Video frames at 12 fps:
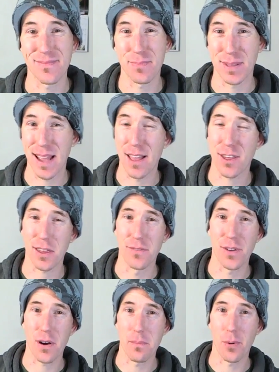Potentially a
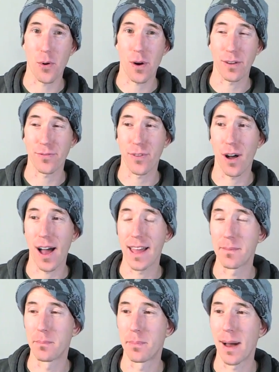very boring fight,
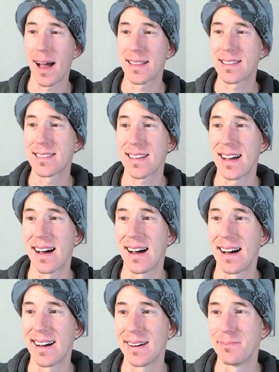but
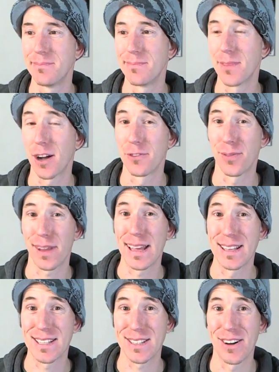hopefully
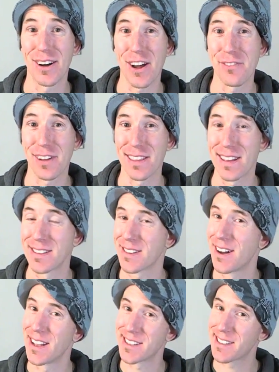it's not. Hopefully these
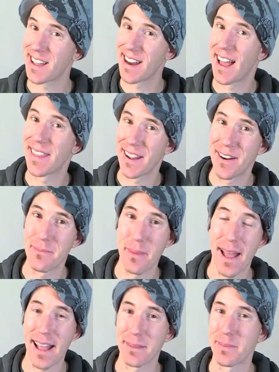guys get out there and
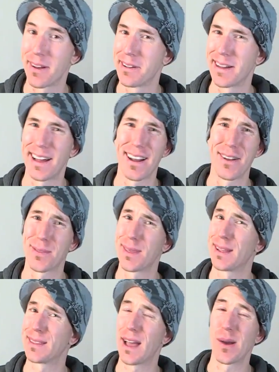bang, but I don't
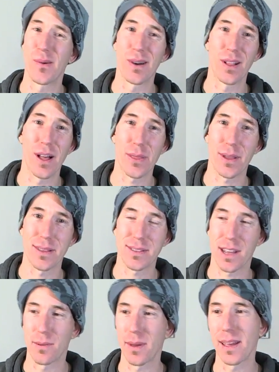think they will. I think it's
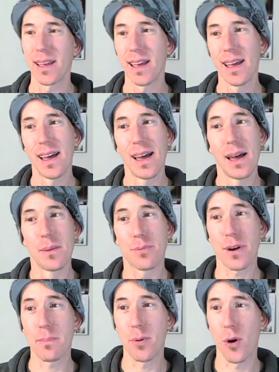going to be
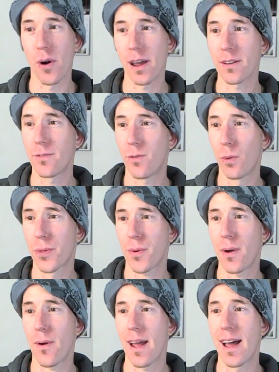pretty boring. Full
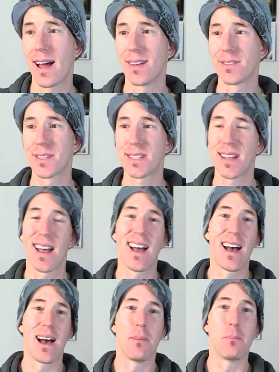3 rounds.
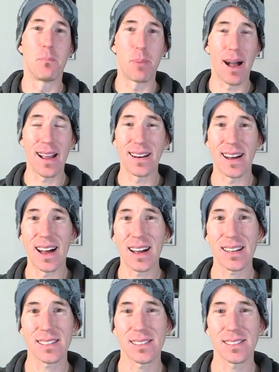Bader,